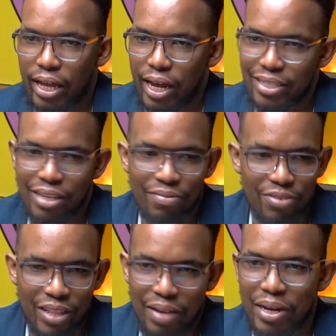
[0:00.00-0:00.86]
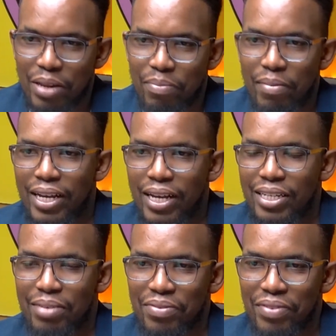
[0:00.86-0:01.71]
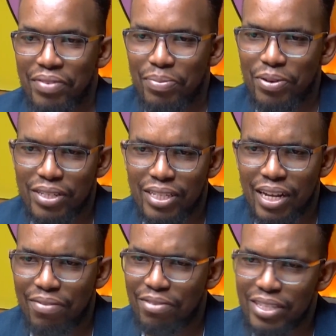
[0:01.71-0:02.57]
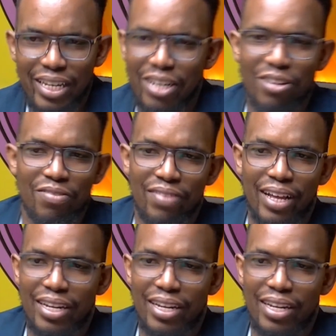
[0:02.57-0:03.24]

asking for their money back in terms of deposits. Have we seen any of that?